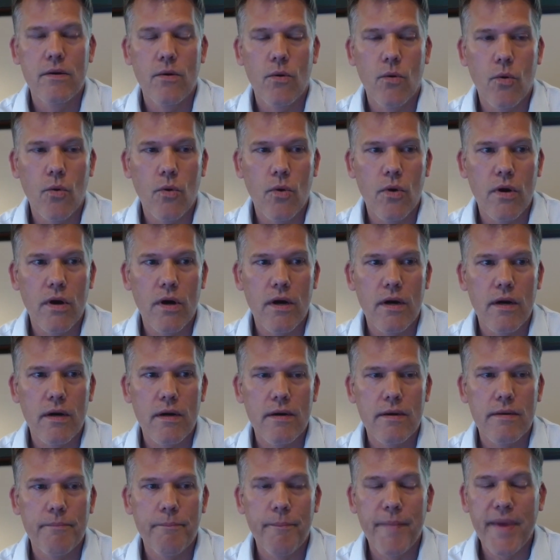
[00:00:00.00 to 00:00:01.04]

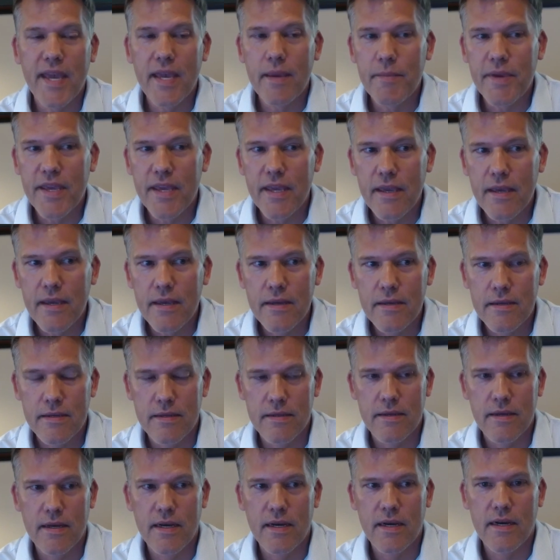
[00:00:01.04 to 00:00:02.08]
Or maybe
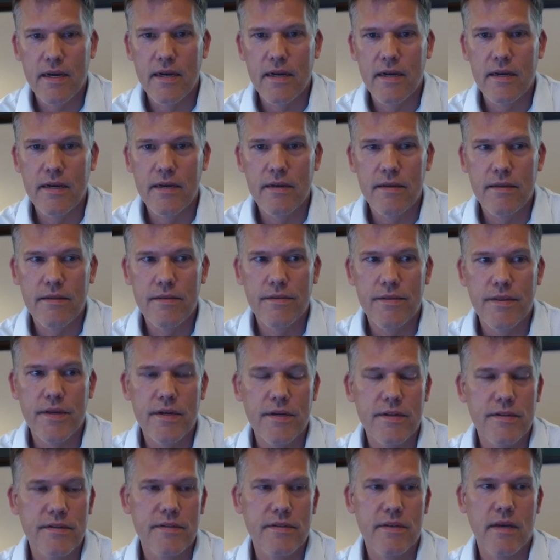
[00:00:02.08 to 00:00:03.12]

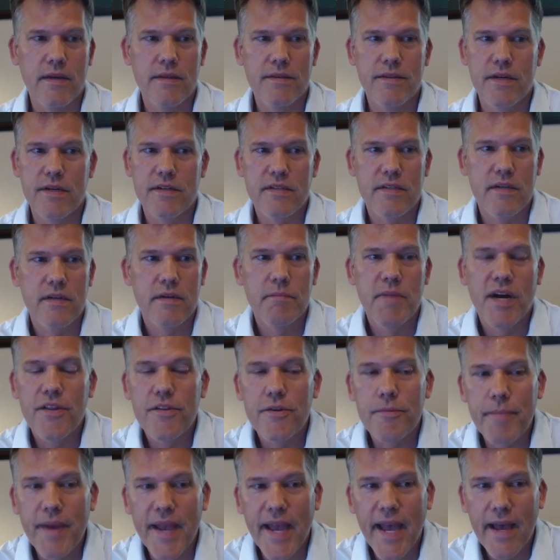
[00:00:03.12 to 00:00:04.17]
there's some
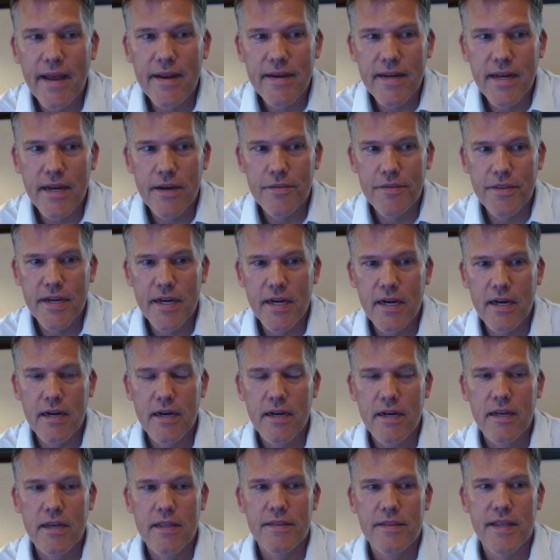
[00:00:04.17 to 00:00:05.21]
other patent out
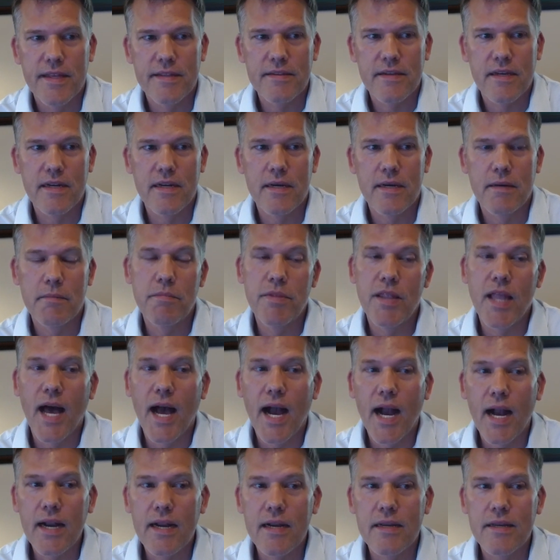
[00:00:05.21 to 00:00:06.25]
there that's going to
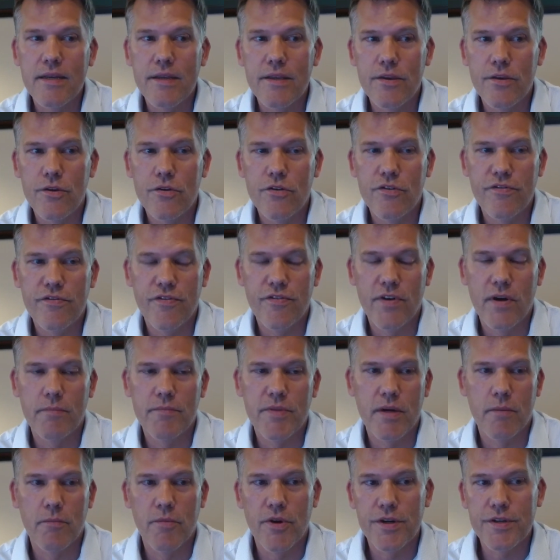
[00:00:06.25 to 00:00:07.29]
block you from
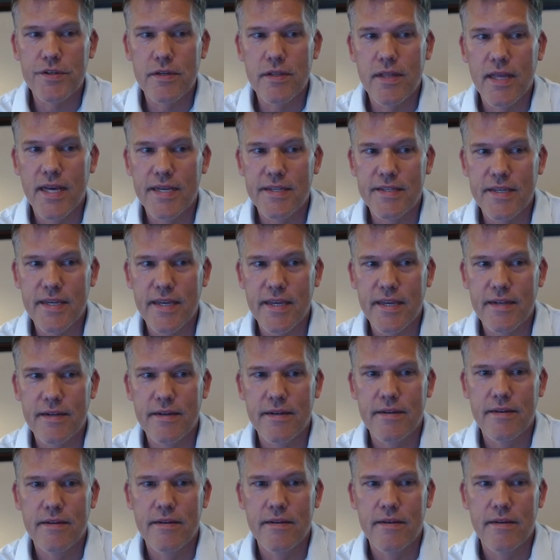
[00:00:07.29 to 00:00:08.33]
commercializing it,
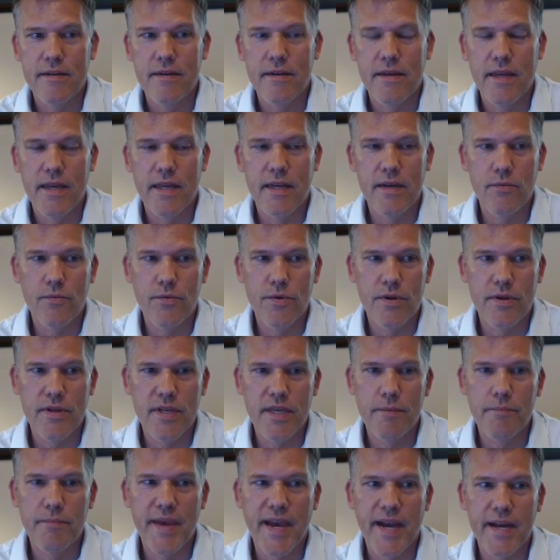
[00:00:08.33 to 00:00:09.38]
and it will
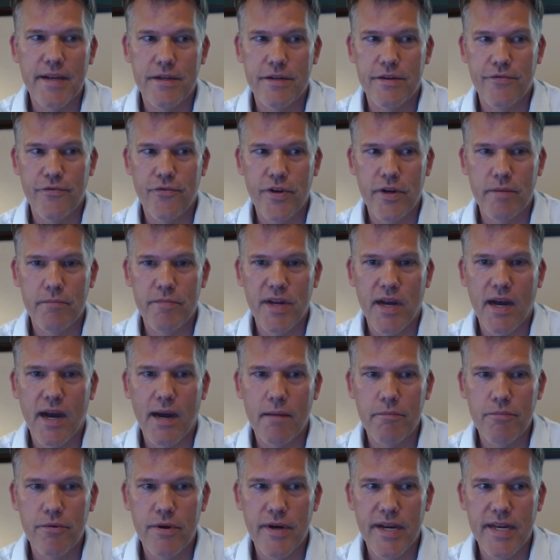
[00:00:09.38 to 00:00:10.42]
impact your freedom to
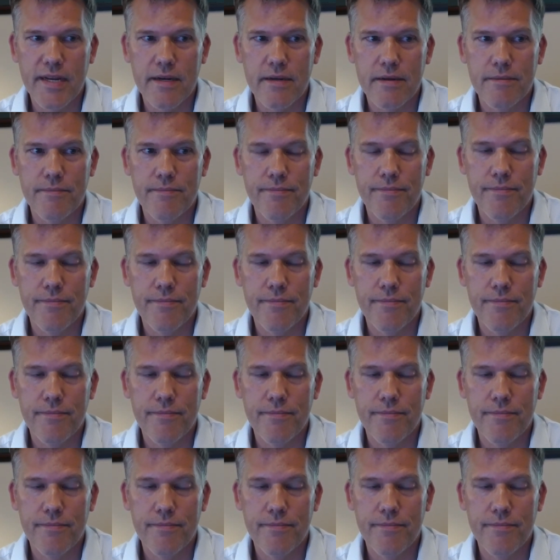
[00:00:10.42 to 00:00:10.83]
operate.